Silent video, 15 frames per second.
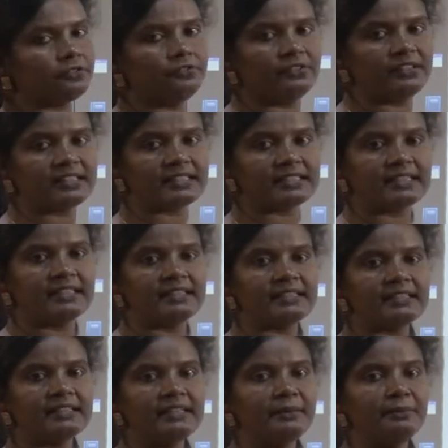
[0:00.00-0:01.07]
of waste
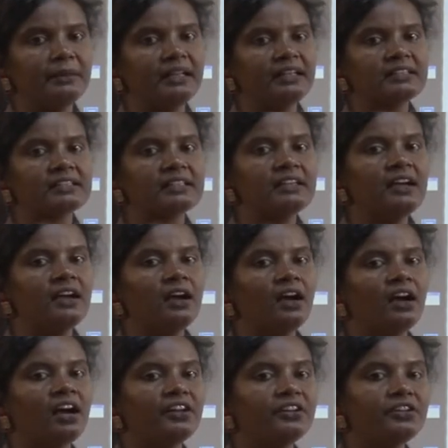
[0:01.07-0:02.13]
generally means
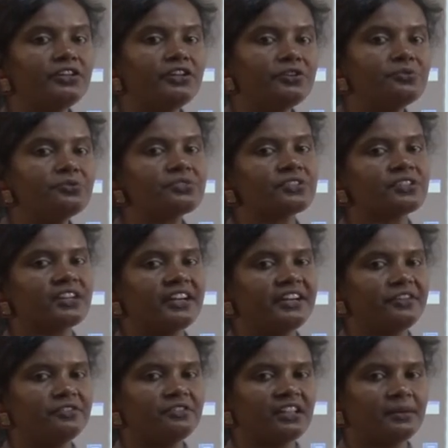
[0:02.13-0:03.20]
unused
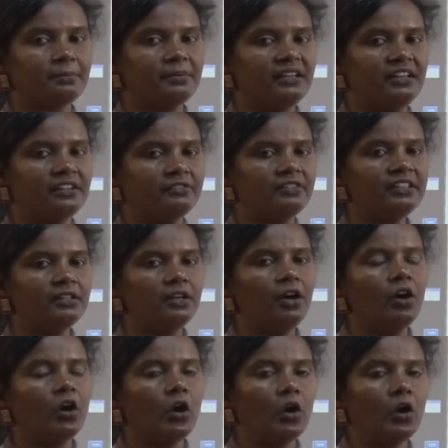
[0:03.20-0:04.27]
radiotherapy liquid
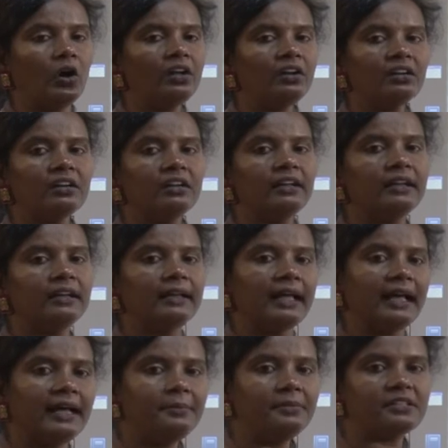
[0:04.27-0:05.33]
or
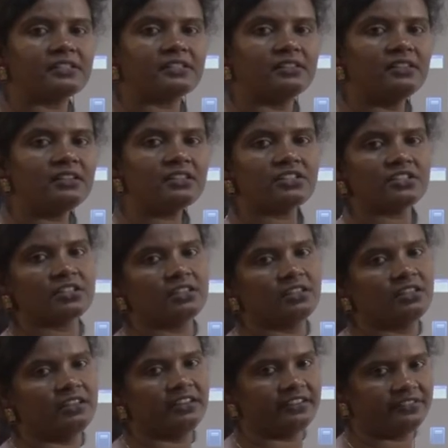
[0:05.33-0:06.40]
lab research
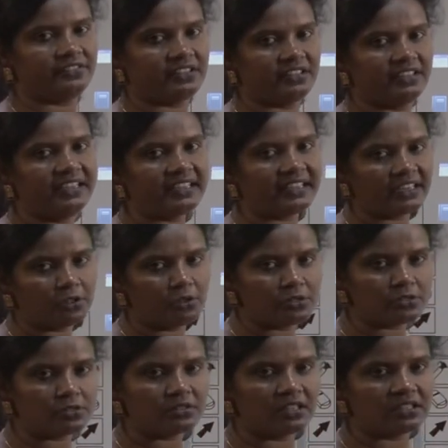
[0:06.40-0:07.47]
liquid it can
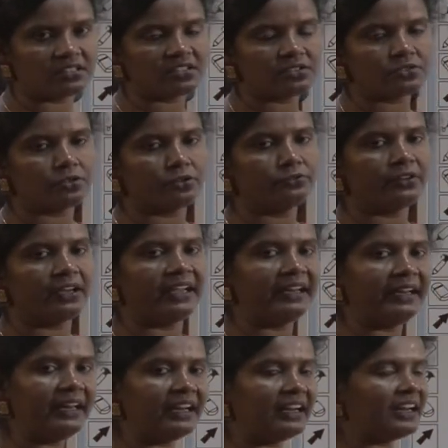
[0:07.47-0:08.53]
also consist of any